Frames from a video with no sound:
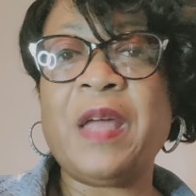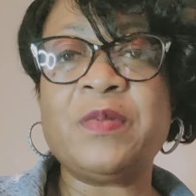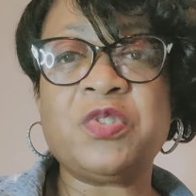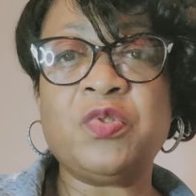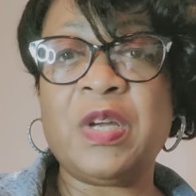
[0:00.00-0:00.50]

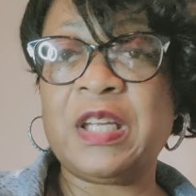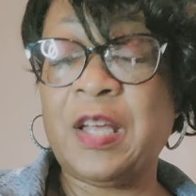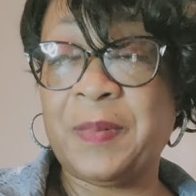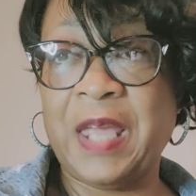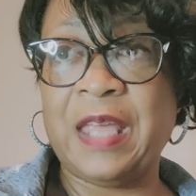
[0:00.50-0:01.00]
was doing
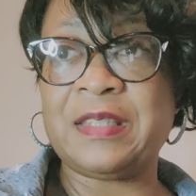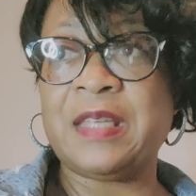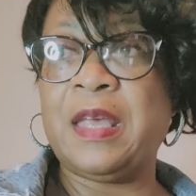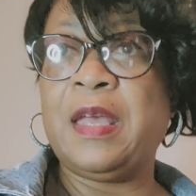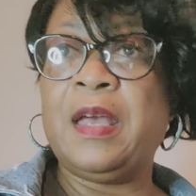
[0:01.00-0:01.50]
cupcakes.
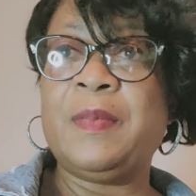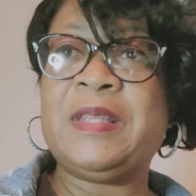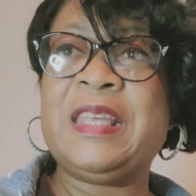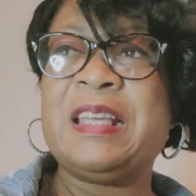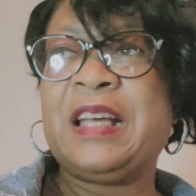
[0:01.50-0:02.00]
But
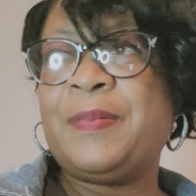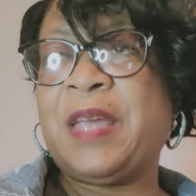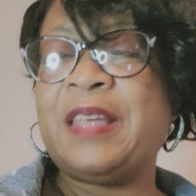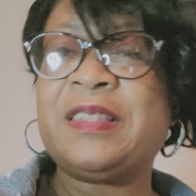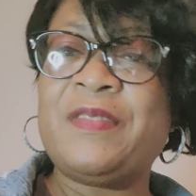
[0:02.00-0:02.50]
then
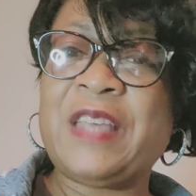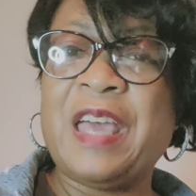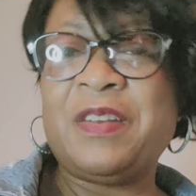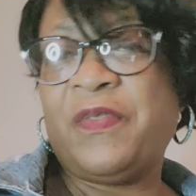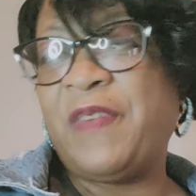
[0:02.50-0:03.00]
cupcakes have
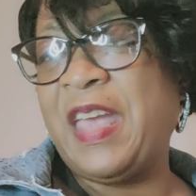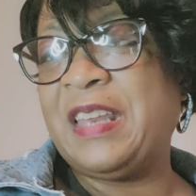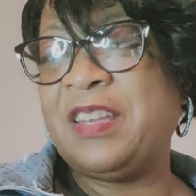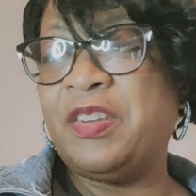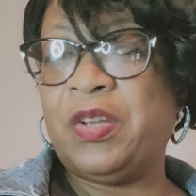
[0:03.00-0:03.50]
kind of
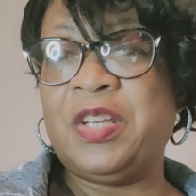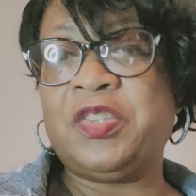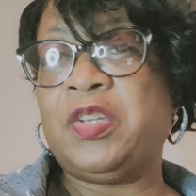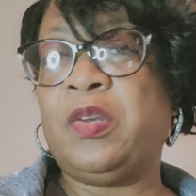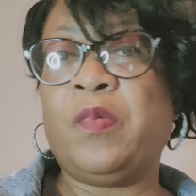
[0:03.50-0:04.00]
faded. They're
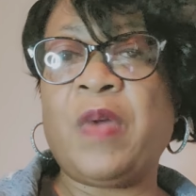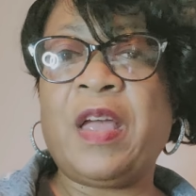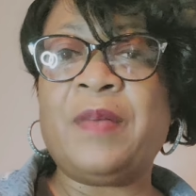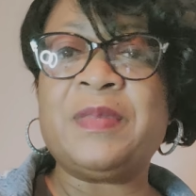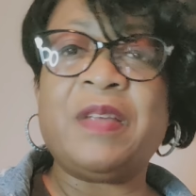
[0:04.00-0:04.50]
still
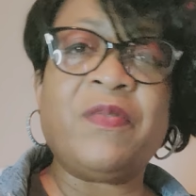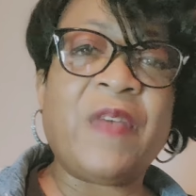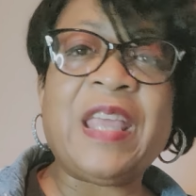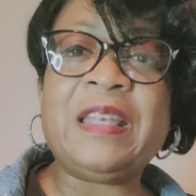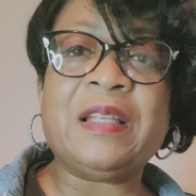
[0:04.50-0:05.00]
around. They're
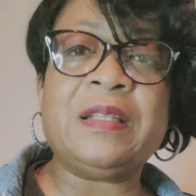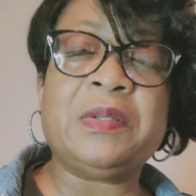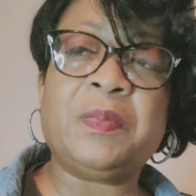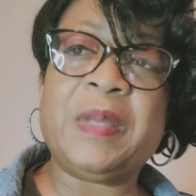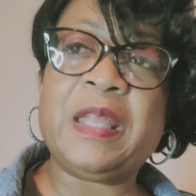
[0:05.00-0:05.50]
fading a little
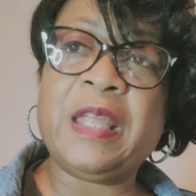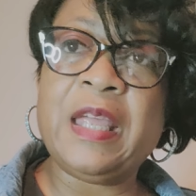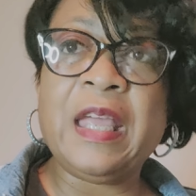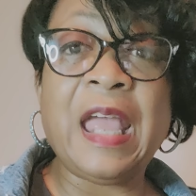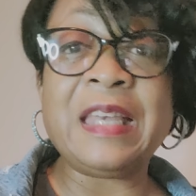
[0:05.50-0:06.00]
bit.
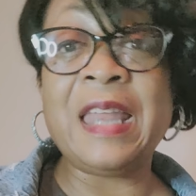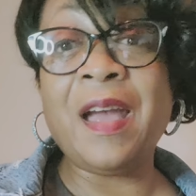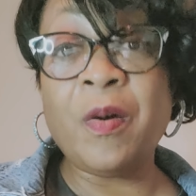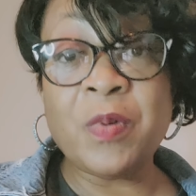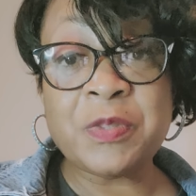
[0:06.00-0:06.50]
And
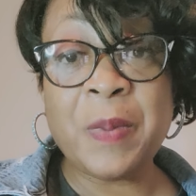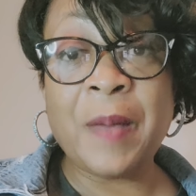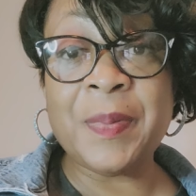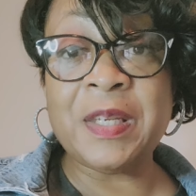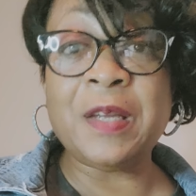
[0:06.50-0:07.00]
now what's
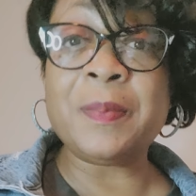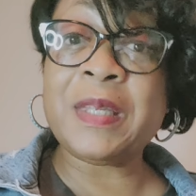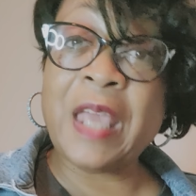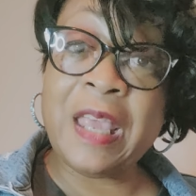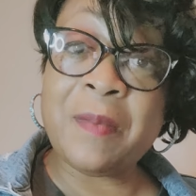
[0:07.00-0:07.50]
popping up?
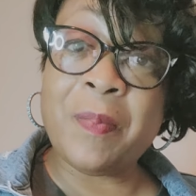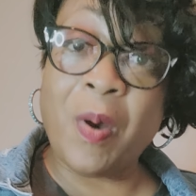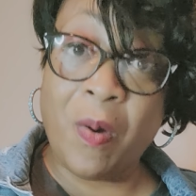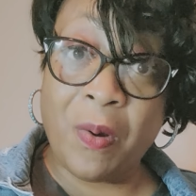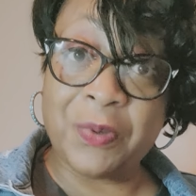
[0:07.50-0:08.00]
Cake
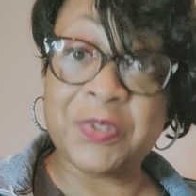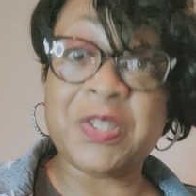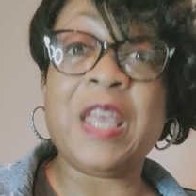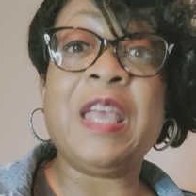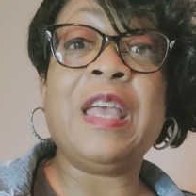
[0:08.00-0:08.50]
bars.
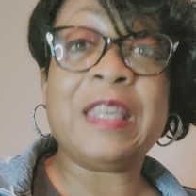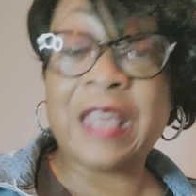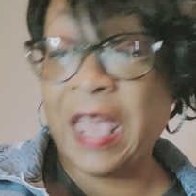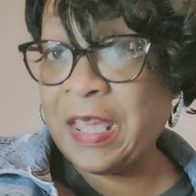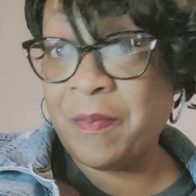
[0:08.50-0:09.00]

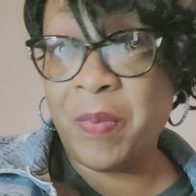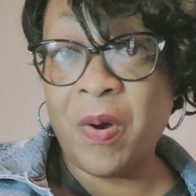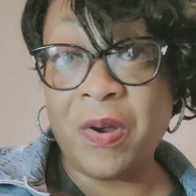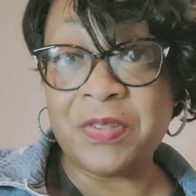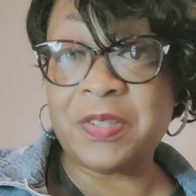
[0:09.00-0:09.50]
Cake
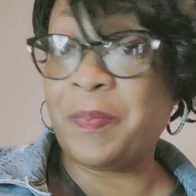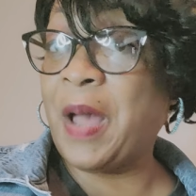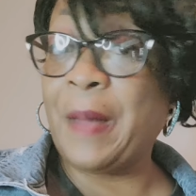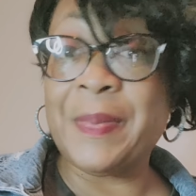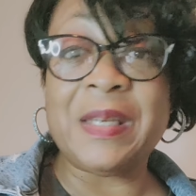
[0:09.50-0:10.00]
bars are
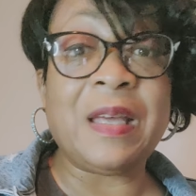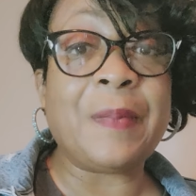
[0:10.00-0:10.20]
popping up